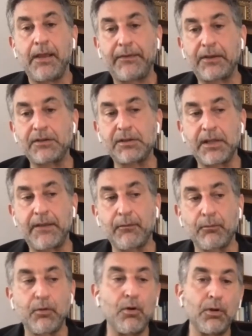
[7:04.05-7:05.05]
essentially
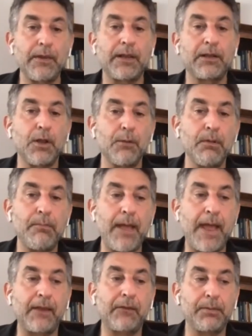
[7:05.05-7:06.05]
the role that global
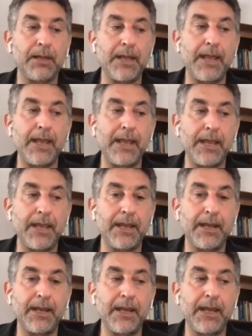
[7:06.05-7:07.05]
banks play
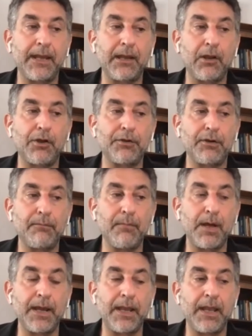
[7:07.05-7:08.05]
in laundered
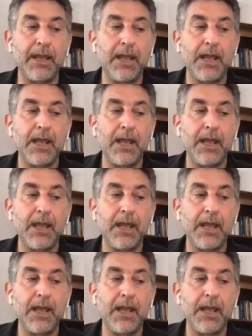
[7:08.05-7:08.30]
money.